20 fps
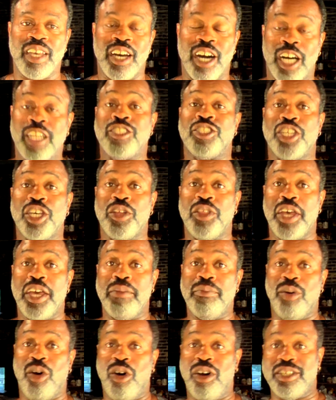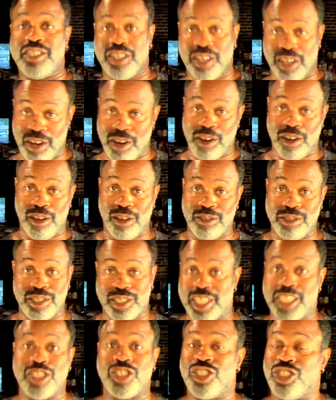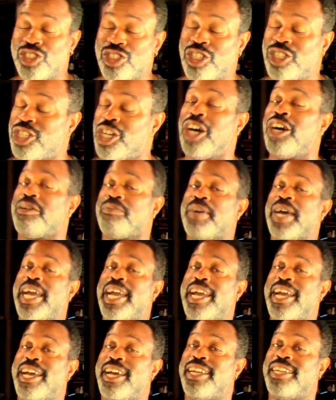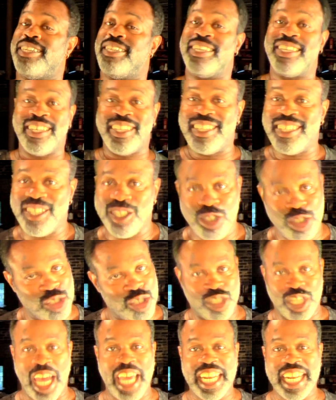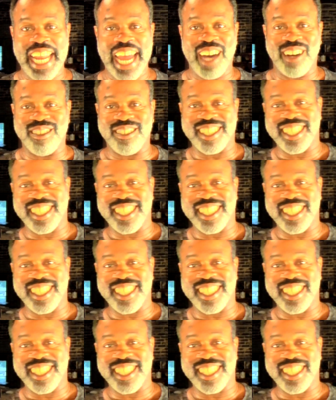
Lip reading: until then, boys and girls, this is the Junkman, shining out.